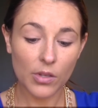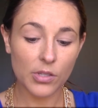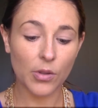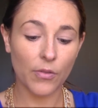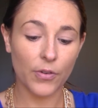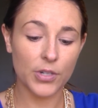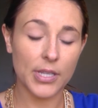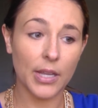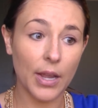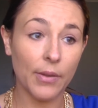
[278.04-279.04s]
So the first
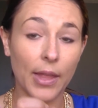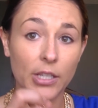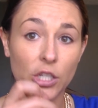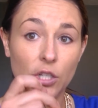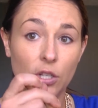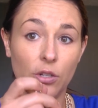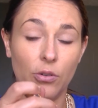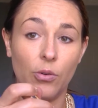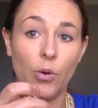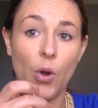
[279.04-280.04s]
thing I like to
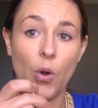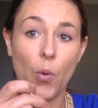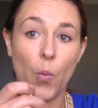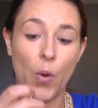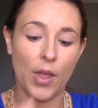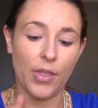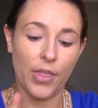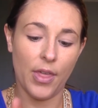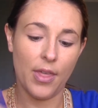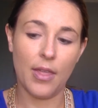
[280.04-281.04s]
do
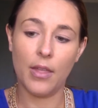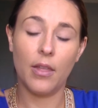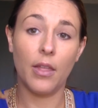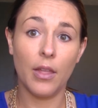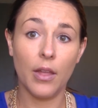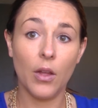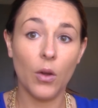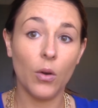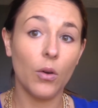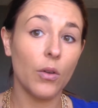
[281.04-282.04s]
with
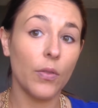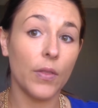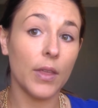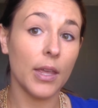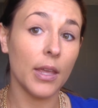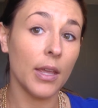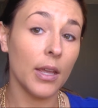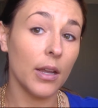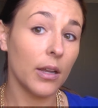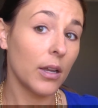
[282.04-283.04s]
the
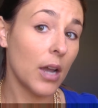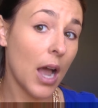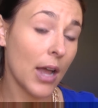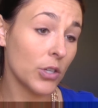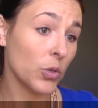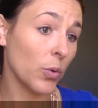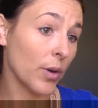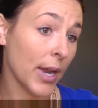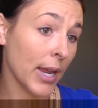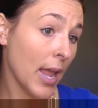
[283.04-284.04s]

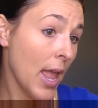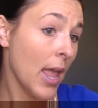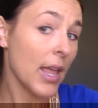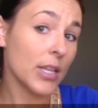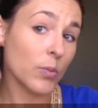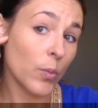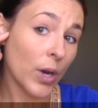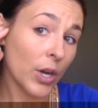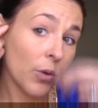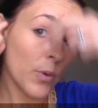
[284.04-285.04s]
contouring is,
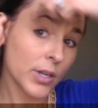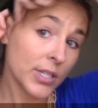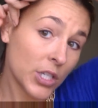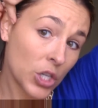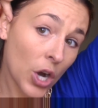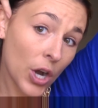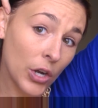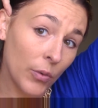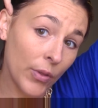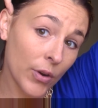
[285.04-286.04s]
where you want to
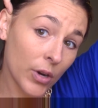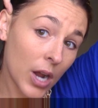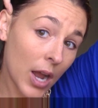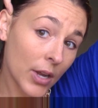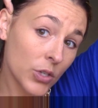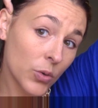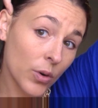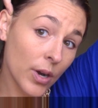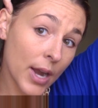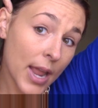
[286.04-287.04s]
start with your
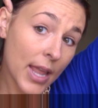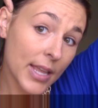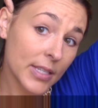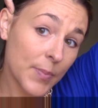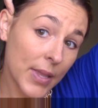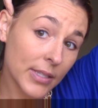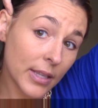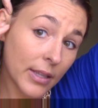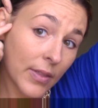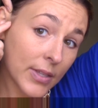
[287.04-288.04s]
contour is
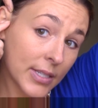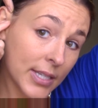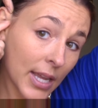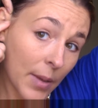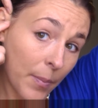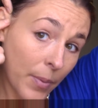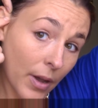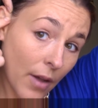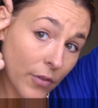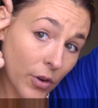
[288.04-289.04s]
basically the tip
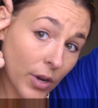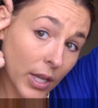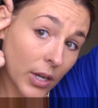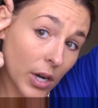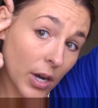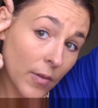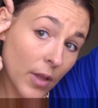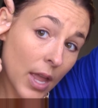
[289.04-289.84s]
of your ear,